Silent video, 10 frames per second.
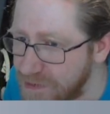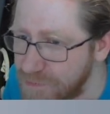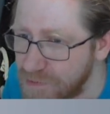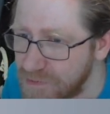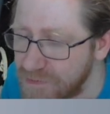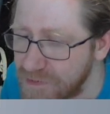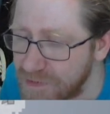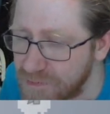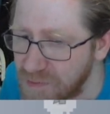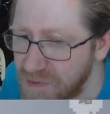and we also
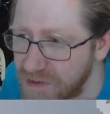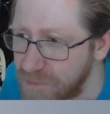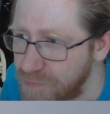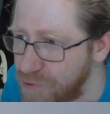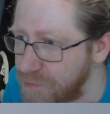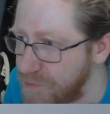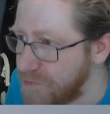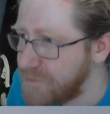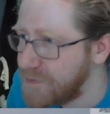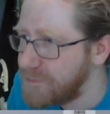need to be making purple
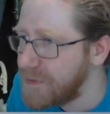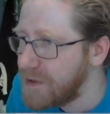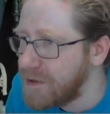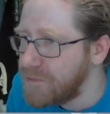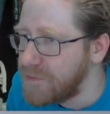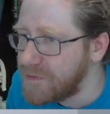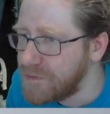over there. We